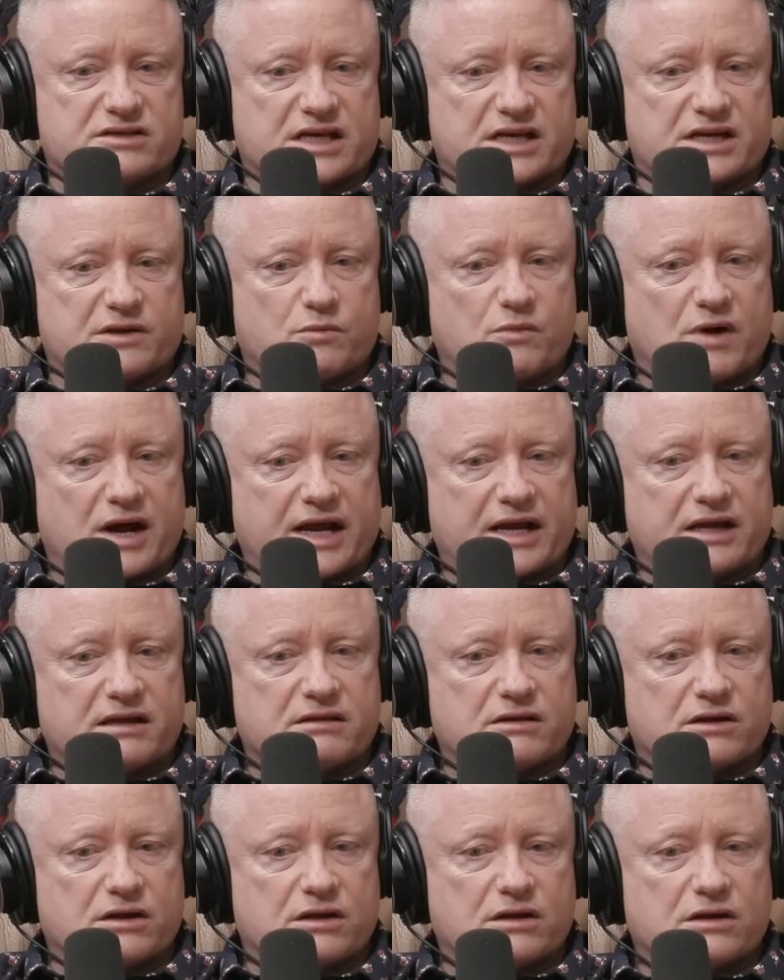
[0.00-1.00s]
in a way
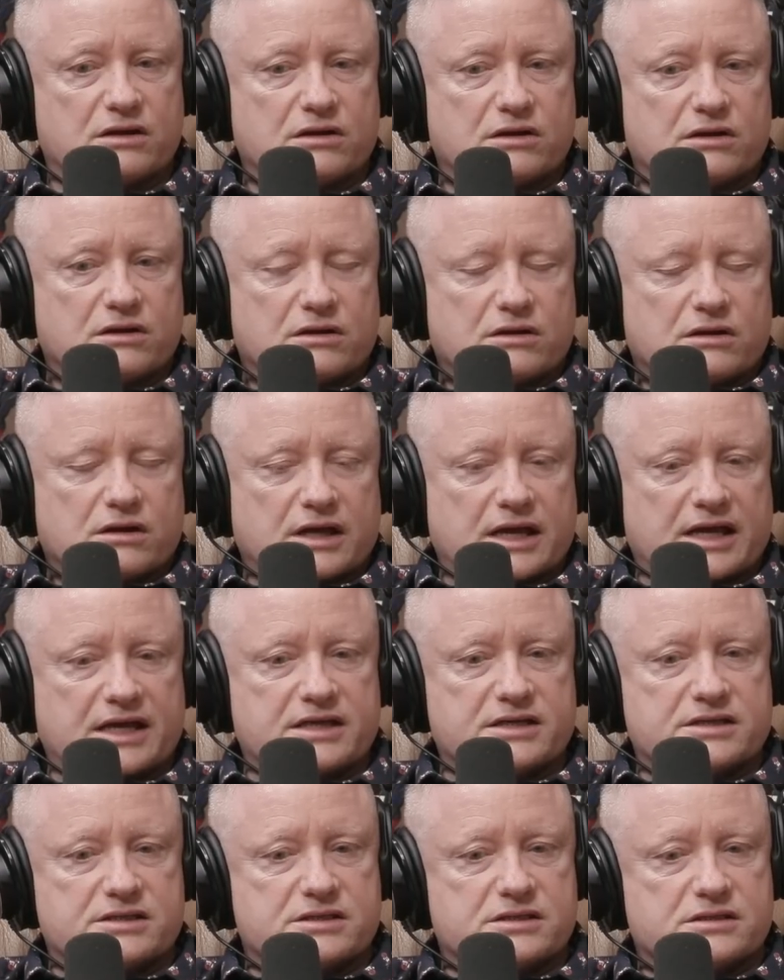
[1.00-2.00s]
that
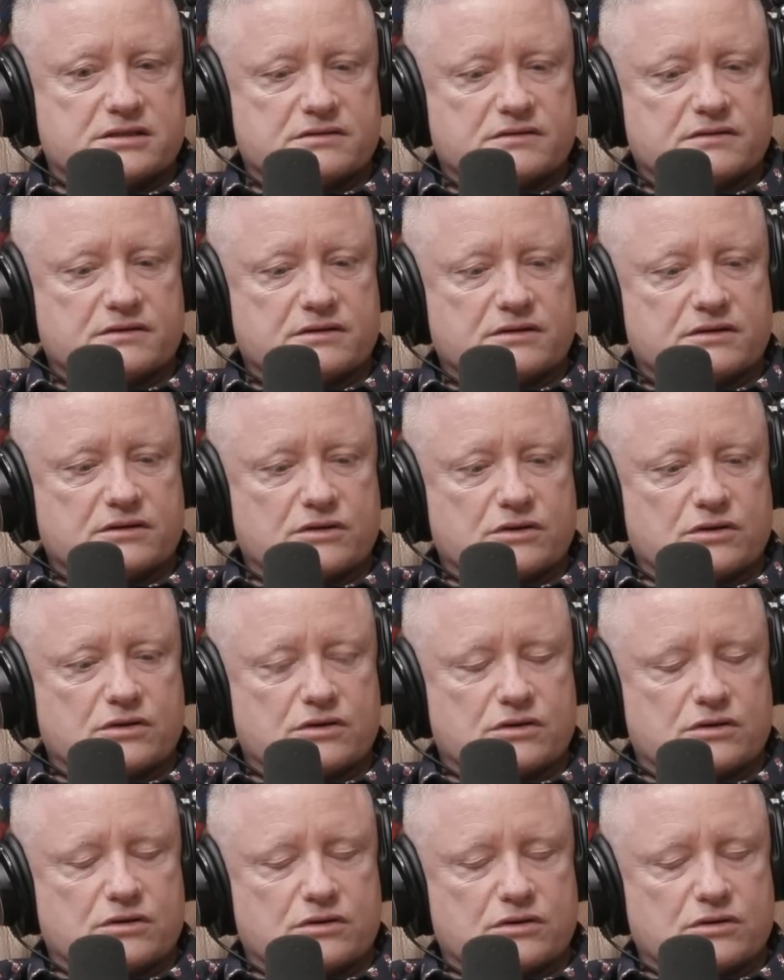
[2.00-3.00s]
is
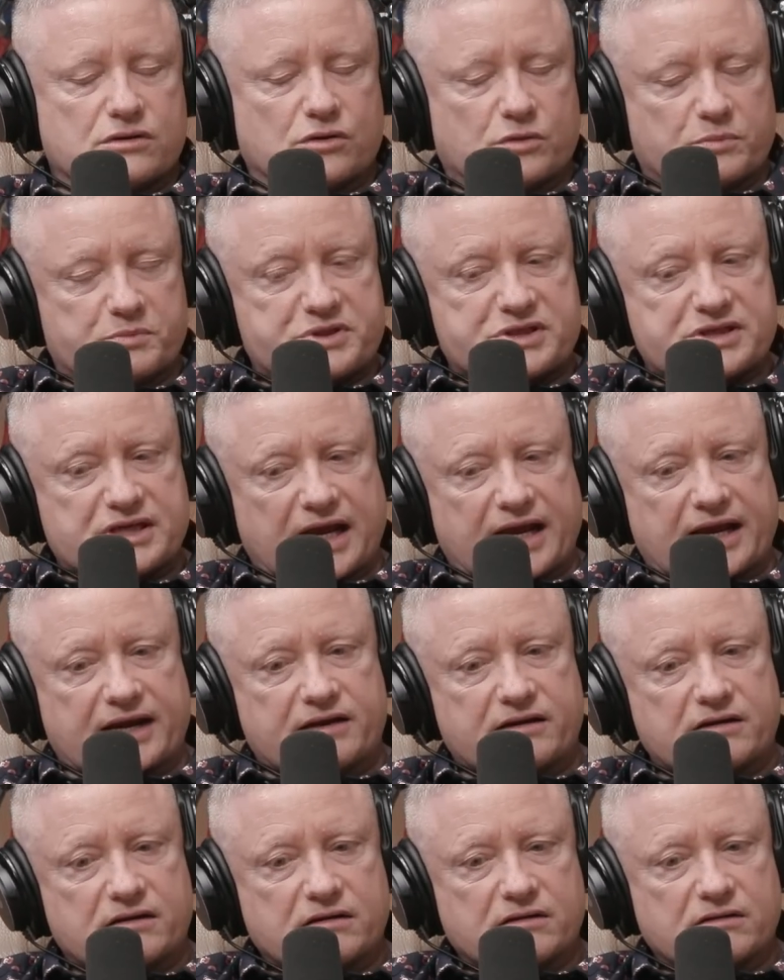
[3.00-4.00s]
upsetting
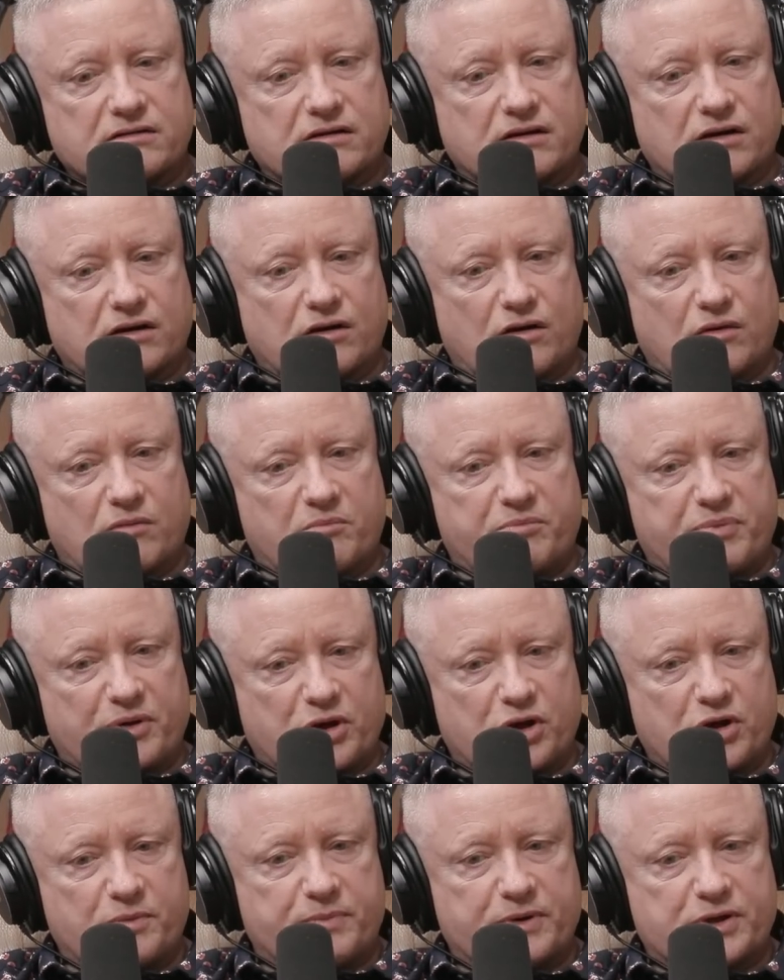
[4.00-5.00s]
on
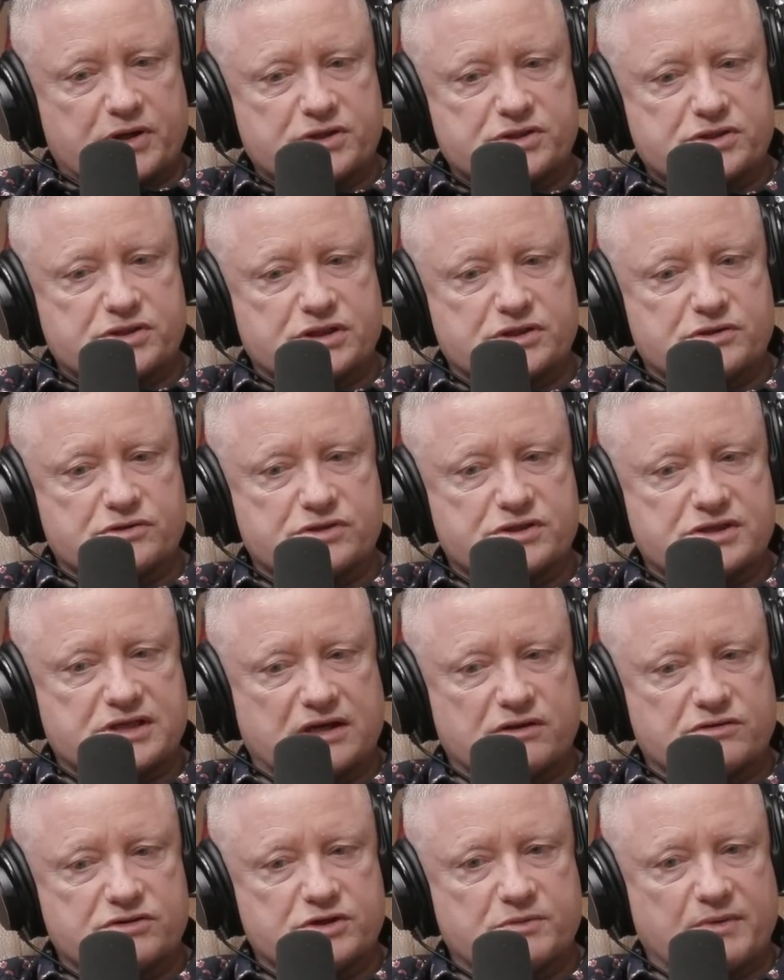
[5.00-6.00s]
purpose. She just
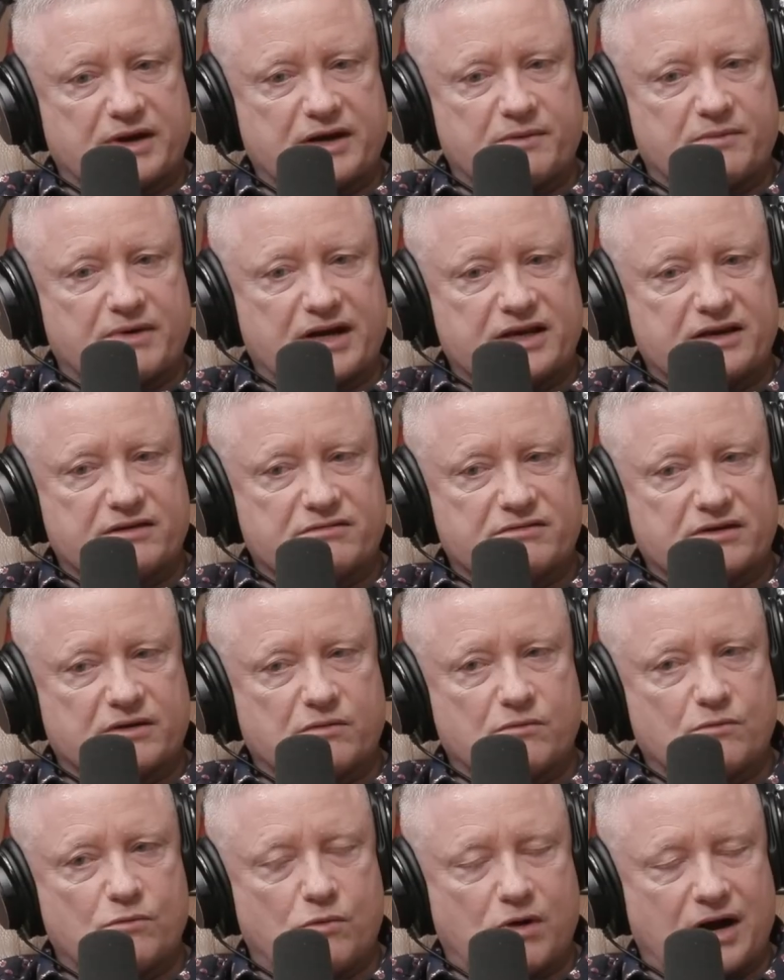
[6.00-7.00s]
tells you anyway, and you think,
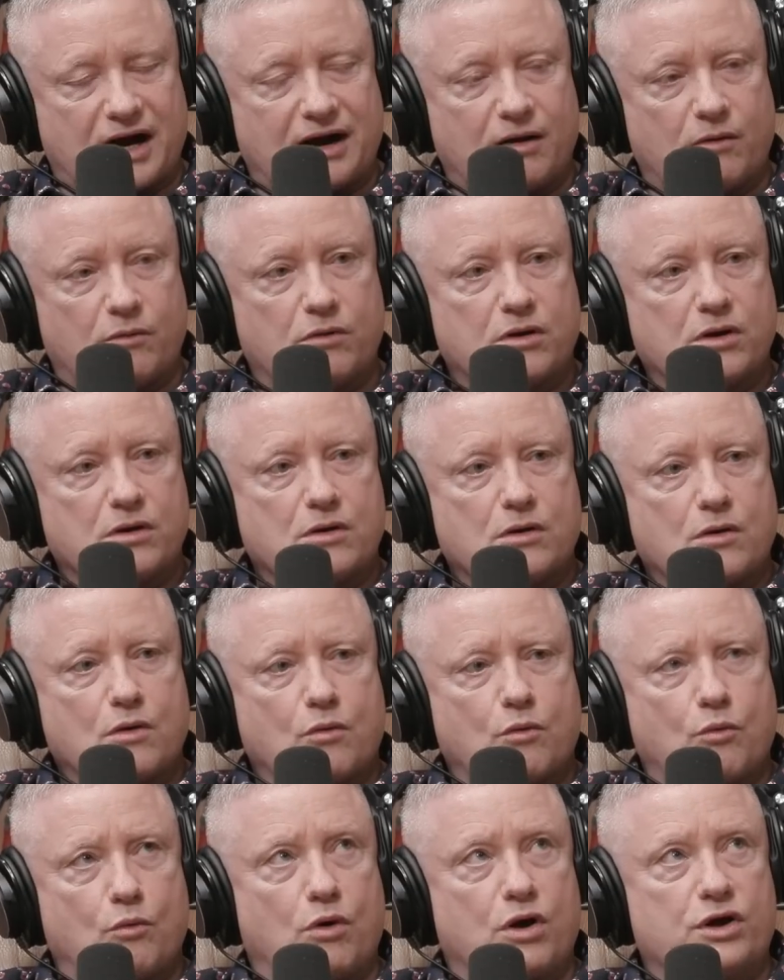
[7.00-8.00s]
wow,
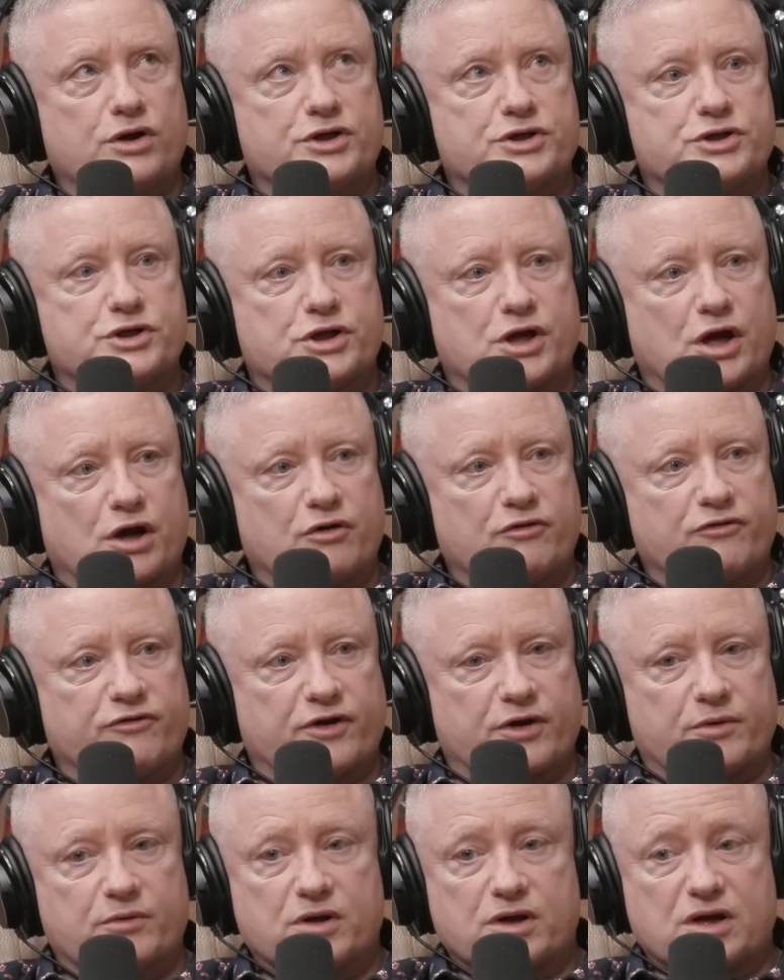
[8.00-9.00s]
what did you go through?